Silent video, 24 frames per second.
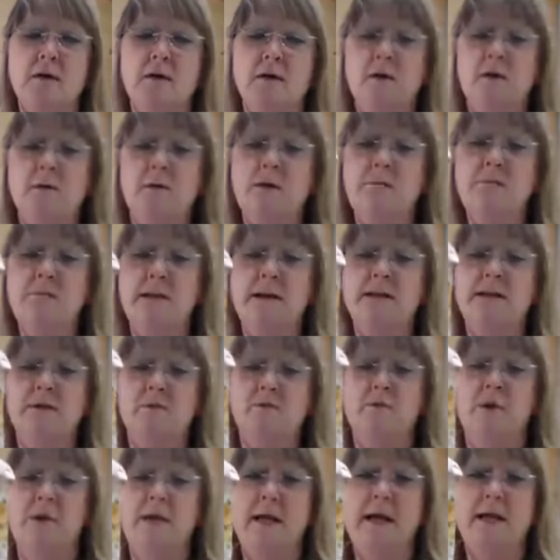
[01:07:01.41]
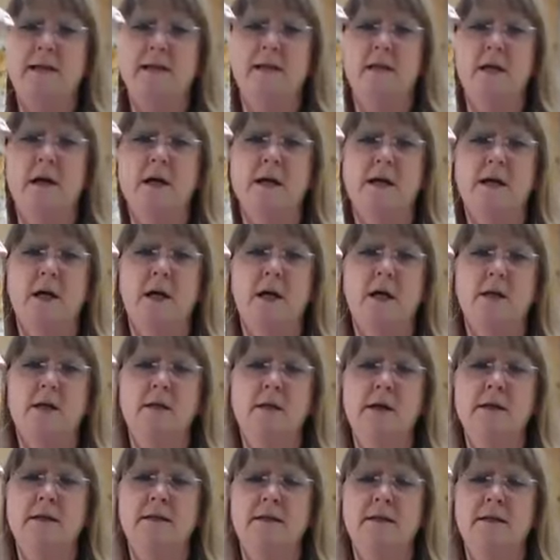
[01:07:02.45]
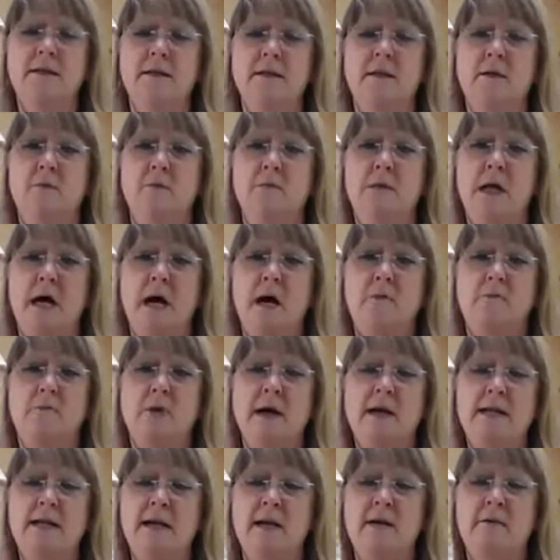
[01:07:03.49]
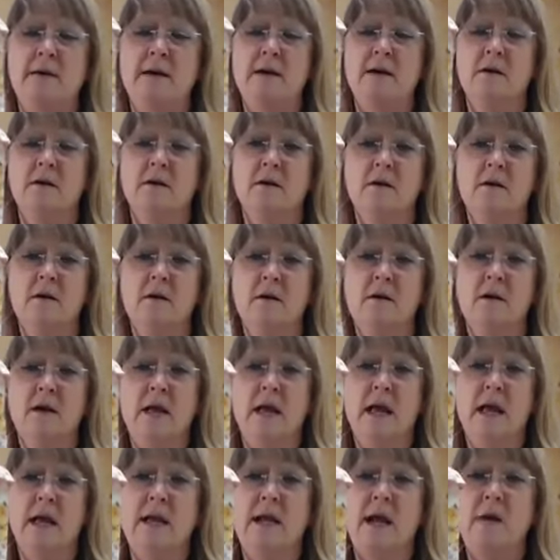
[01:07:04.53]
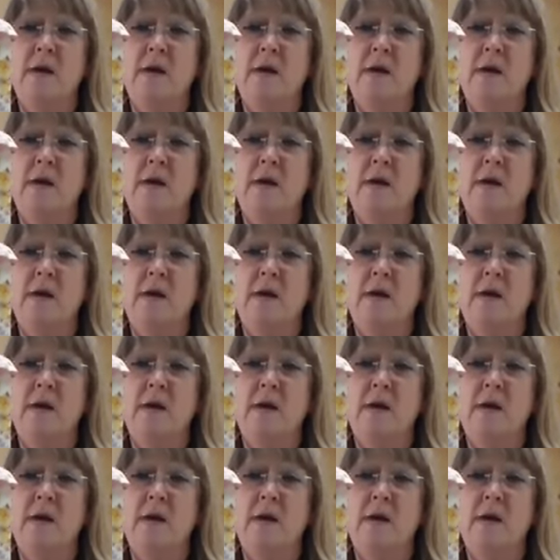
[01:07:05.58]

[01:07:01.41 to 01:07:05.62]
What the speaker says: the only place that really has a lot of color is this little blob right down here. And I